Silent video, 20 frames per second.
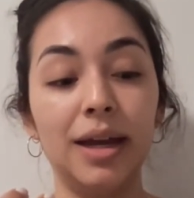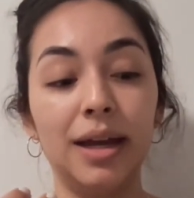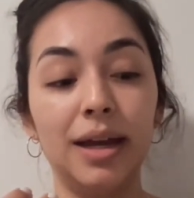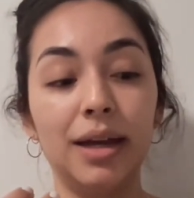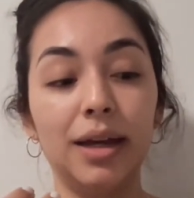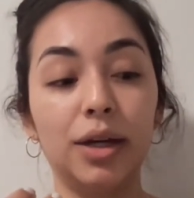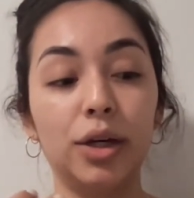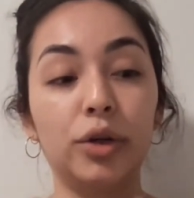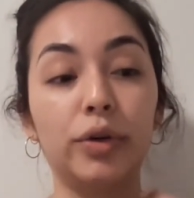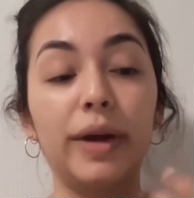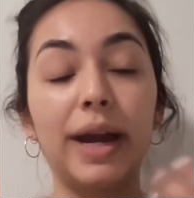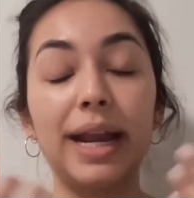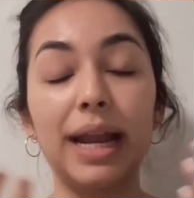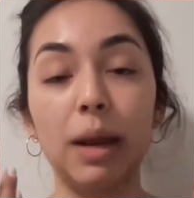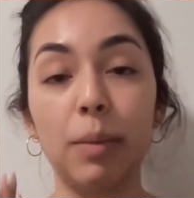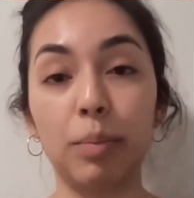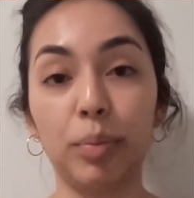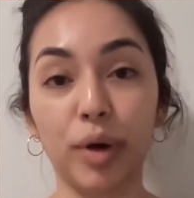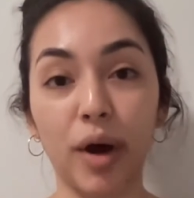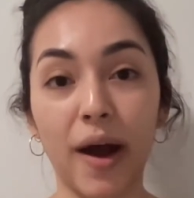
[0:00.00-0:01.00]

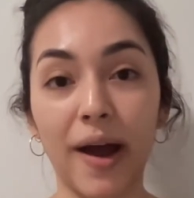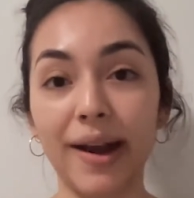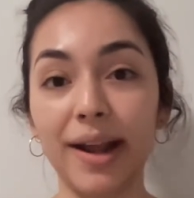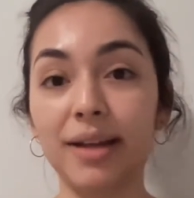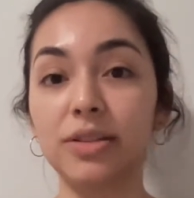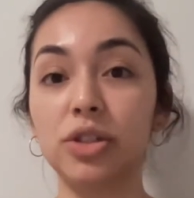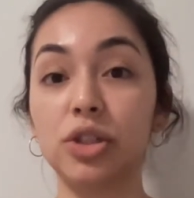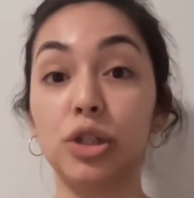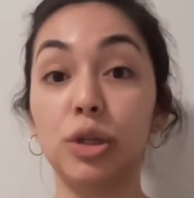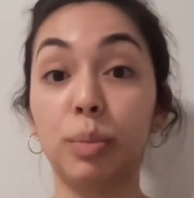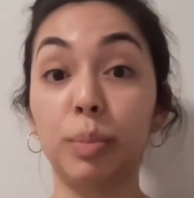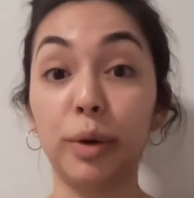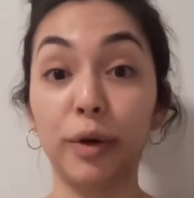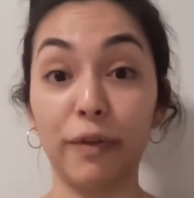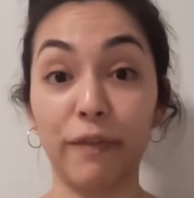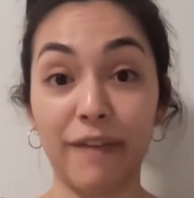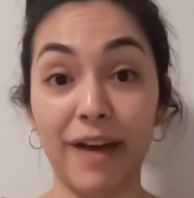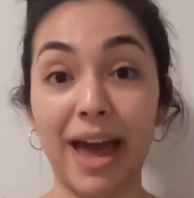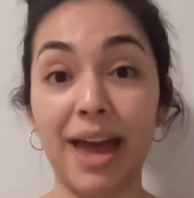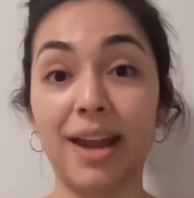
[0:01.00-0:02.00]
creating products to
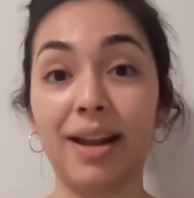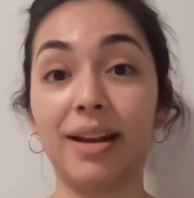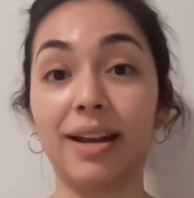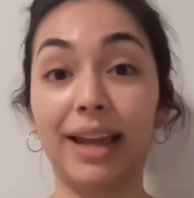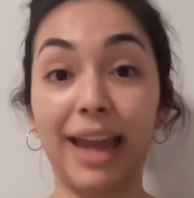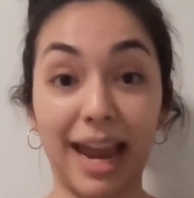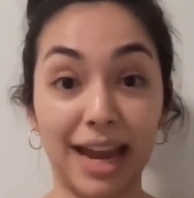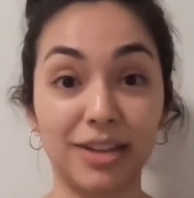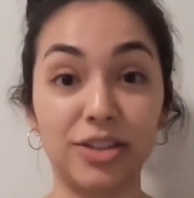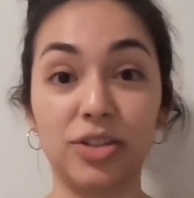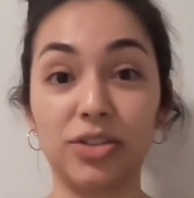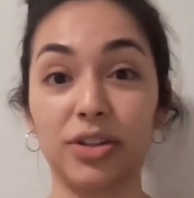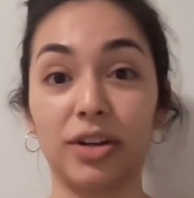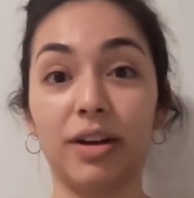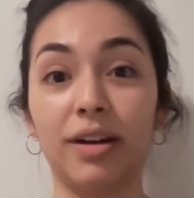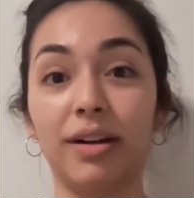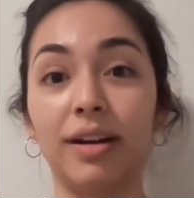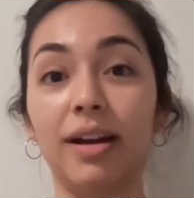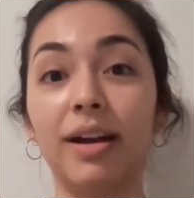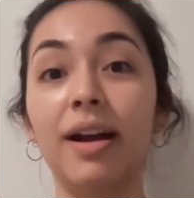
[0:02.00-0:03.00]
prevent
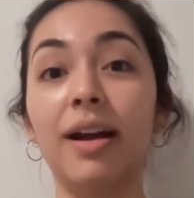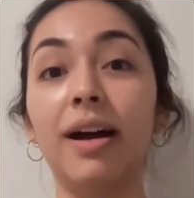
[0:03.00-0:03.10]
cancer.